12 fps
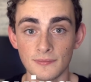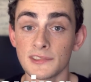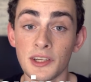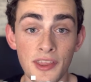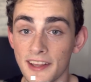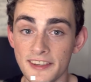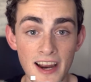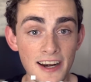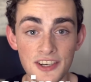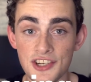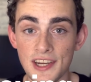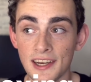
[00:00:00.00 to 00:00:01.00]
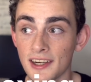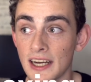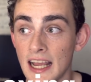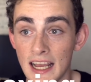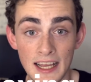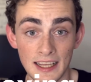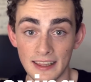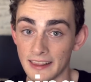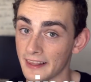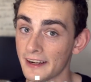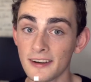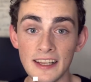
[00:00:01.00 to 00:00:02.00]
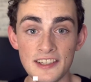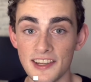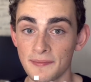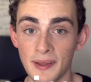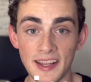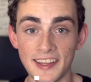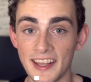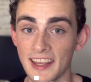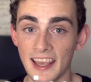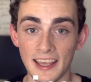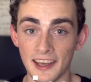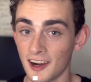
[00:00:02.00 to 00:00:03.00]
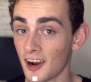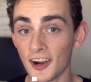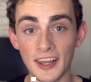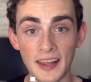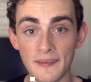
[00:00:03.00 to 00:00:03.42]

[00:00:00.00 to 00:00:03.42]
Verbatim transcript: So the strategy here, literally just placing a hard